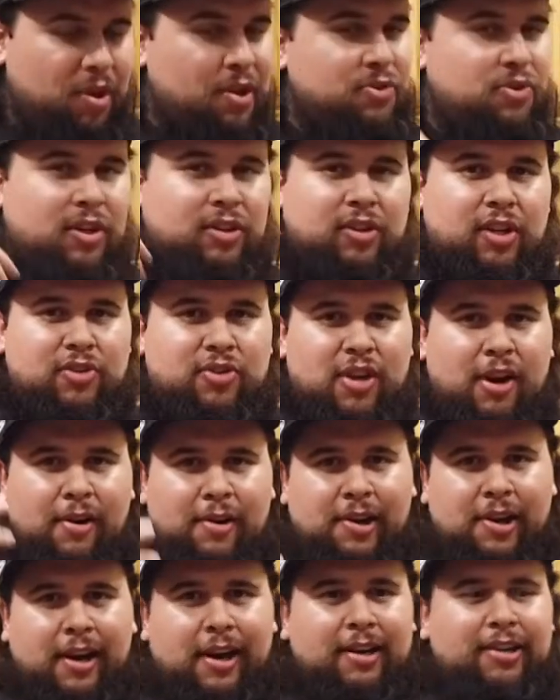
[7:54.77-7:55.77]
it's like the
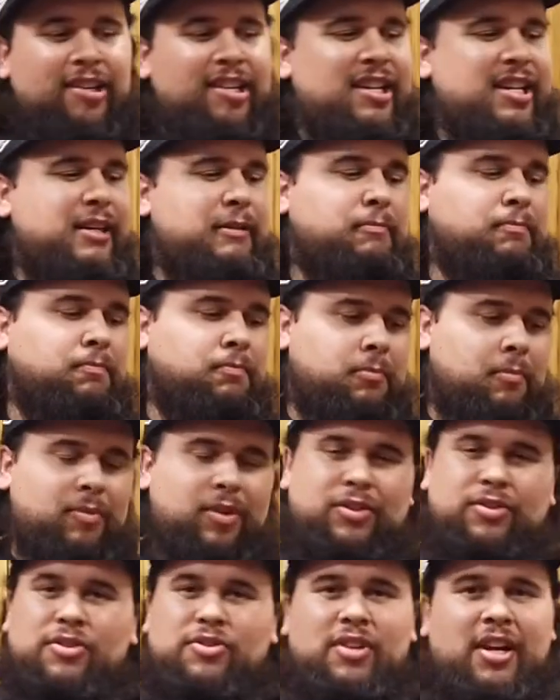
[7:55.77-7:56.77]
teriyaki,
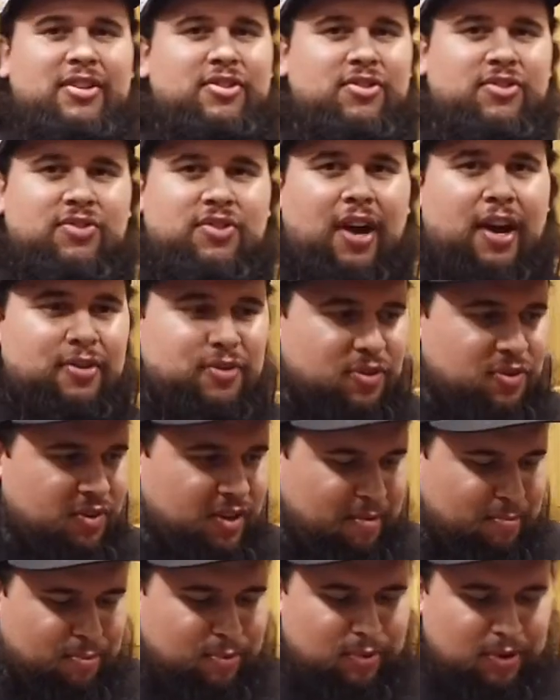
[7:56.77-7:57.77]
just that sauce is
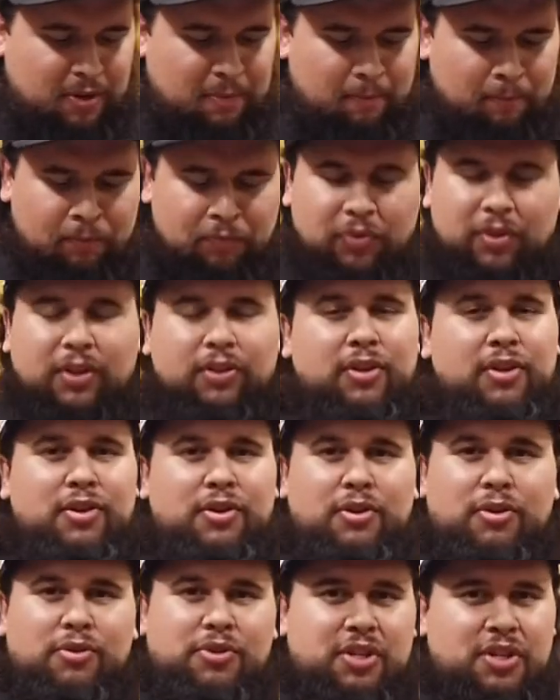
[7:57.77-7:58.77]
on point. The
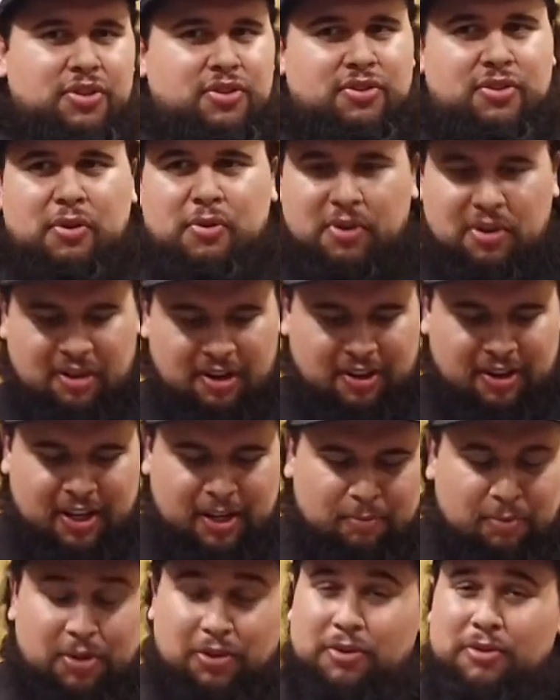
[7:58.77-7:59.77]
noodles just soak it all
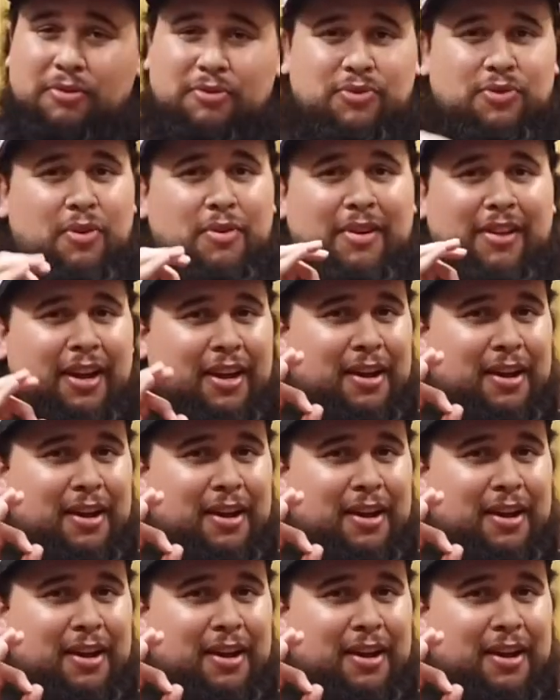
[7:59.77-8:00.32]
up. The noodles are